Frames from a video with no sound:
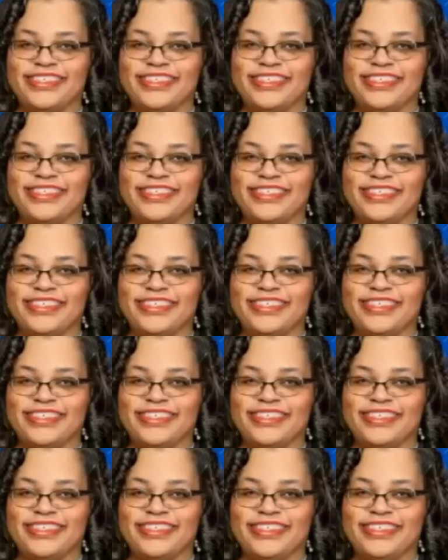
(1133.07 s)

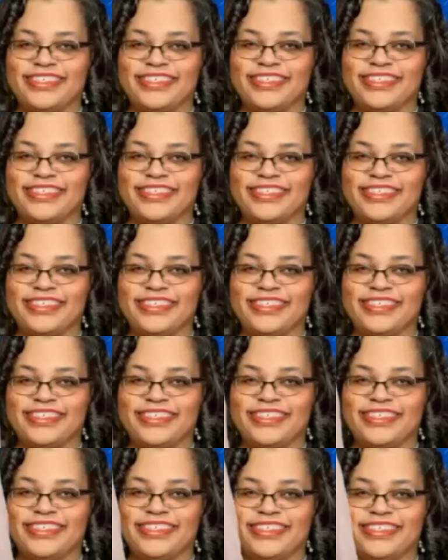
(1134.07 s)

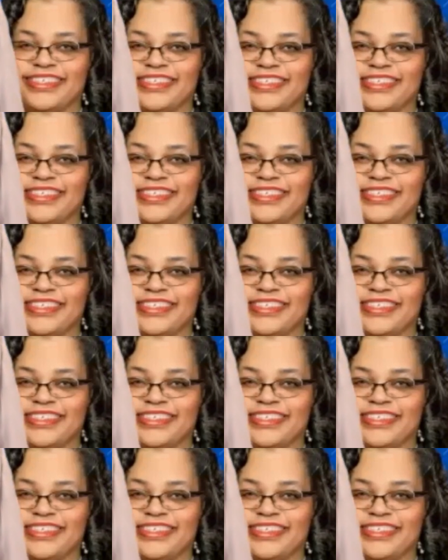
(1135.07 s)
This person isn't speaking.